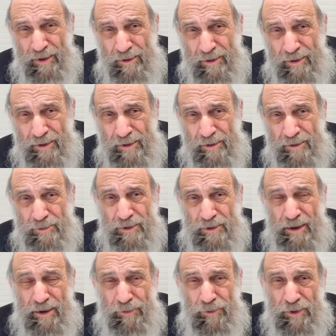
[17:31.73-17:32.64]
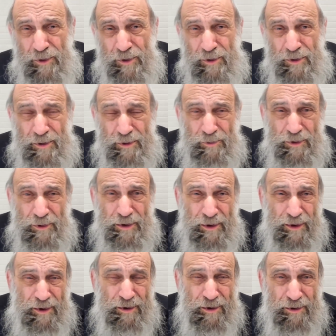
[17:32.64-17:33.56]
We have to
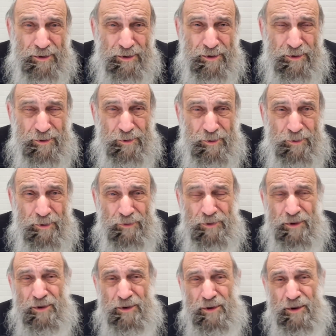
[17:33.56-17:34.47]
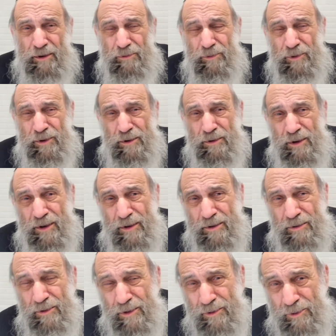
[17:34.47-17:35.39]
do everything
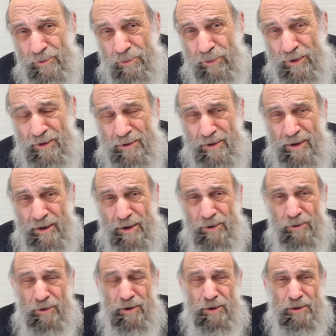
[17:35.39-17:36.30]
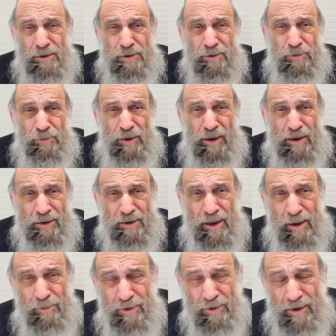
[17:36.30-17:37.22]
quickly in order to, by the
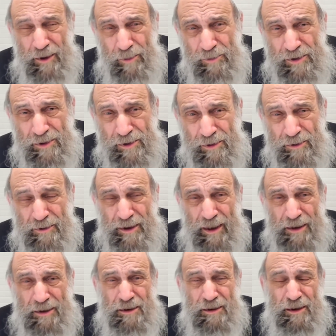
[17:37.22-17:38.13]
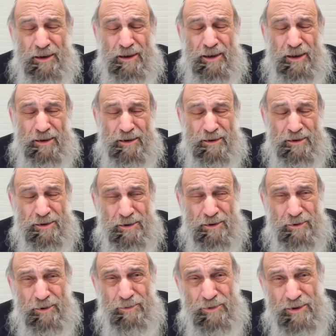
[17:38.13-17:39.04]
time it comes to lighting the candles,
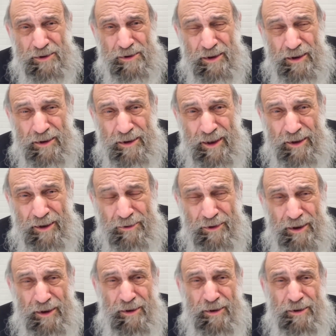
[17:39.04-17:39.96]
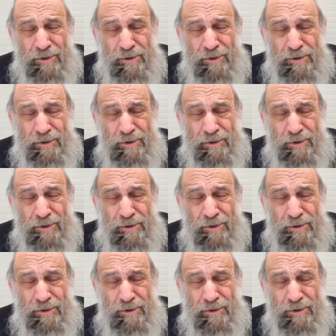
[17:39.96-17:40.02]
according to sundown,